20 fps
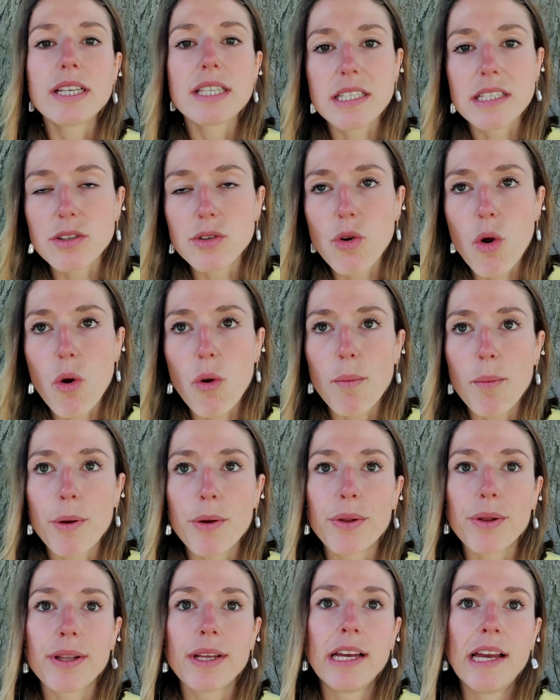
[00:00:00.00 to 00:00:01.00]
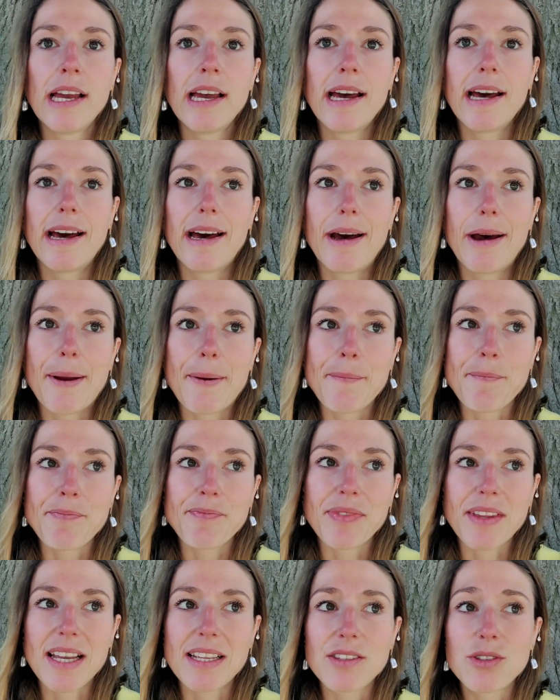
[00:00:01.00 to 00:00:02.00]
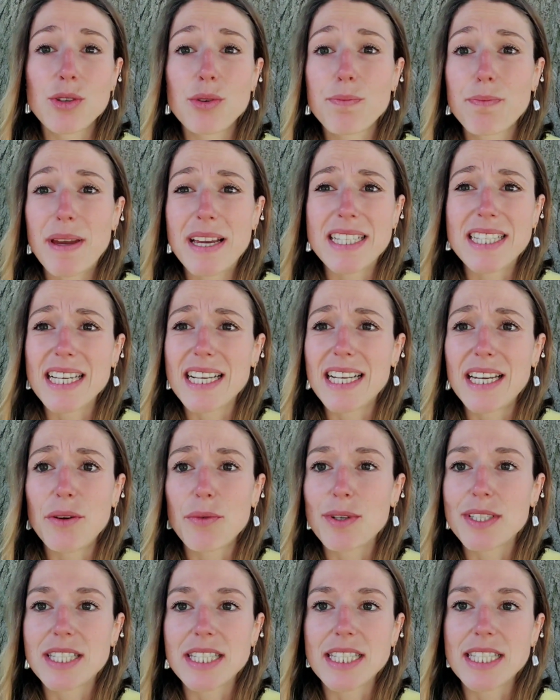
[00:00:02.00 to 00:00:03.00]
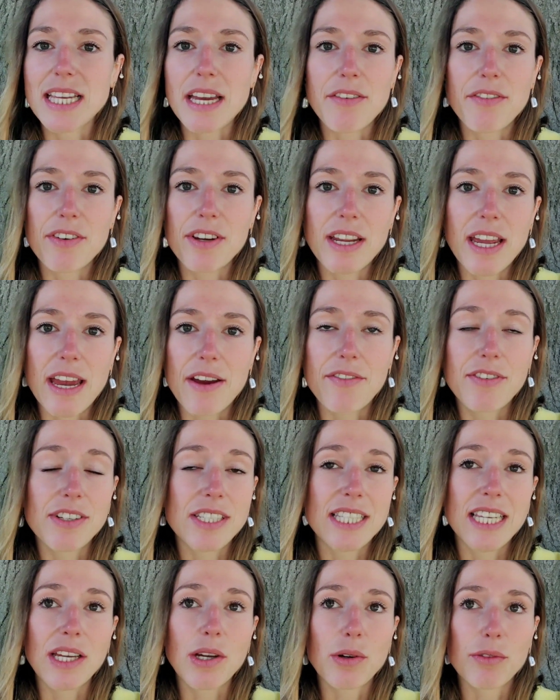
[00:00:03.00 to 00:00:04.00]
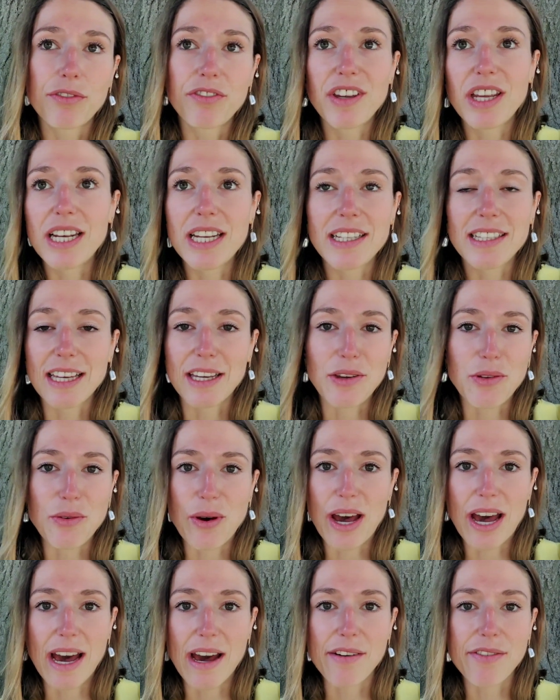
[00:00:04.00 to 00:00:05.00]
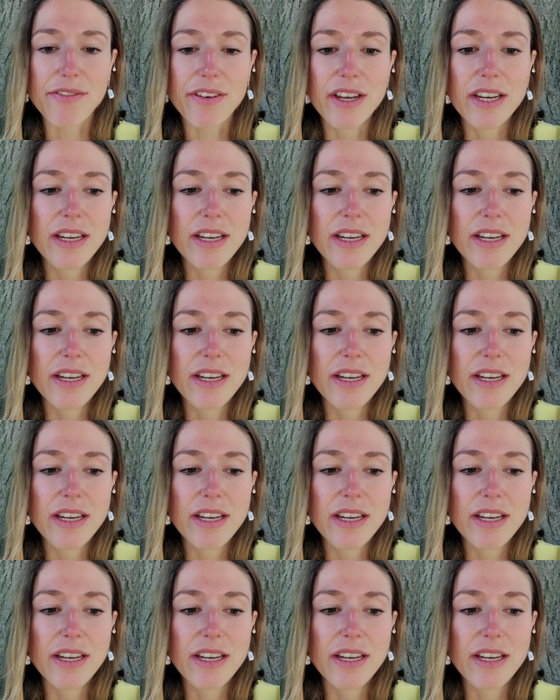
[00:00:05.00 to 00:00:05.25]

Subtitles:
isn't normal, and to basically resist every single feeling that you have.